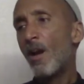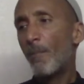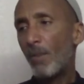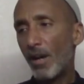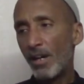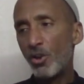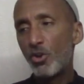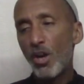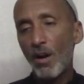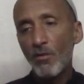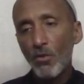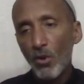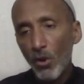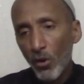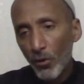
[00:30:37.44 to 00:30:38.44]
But in
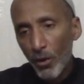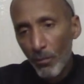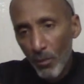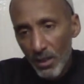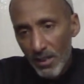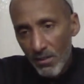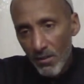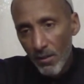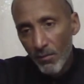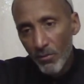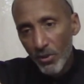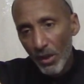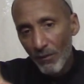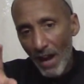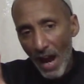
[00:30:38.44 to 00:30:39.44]
general, the
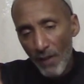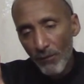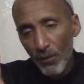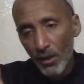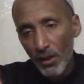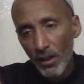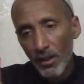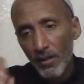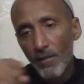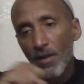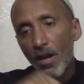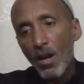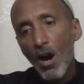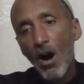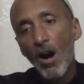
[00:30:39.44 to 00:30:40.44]
Muslims of Africa
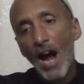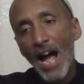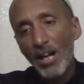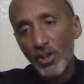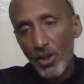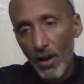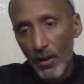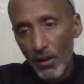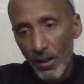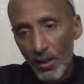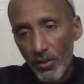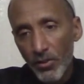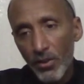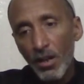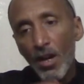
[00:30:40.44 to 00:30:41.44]
are
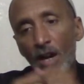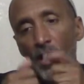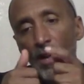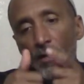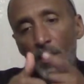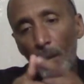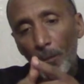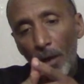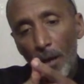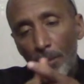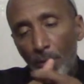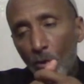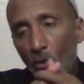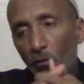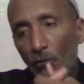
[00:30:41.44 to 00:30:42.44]
Ash'aris. The
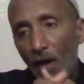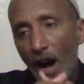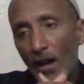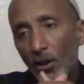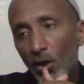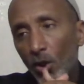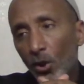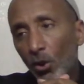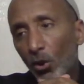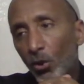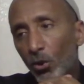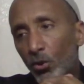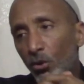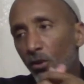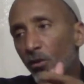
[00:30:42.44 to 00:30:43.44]
people who
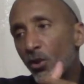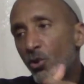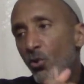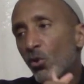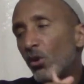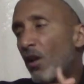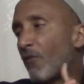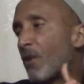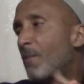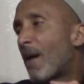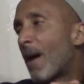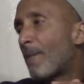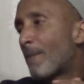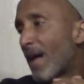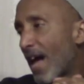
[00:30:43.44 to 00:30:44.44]
follow the school of
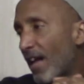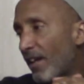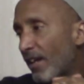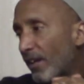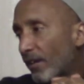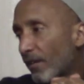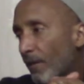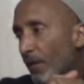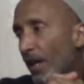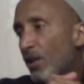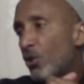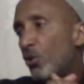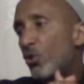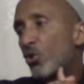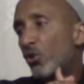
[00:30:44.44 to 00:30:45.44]
Imam Malik, they
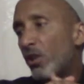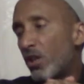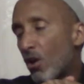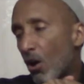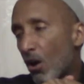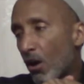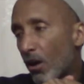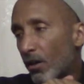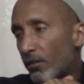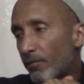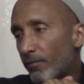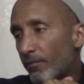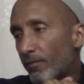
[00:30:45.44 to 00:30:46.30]
usually are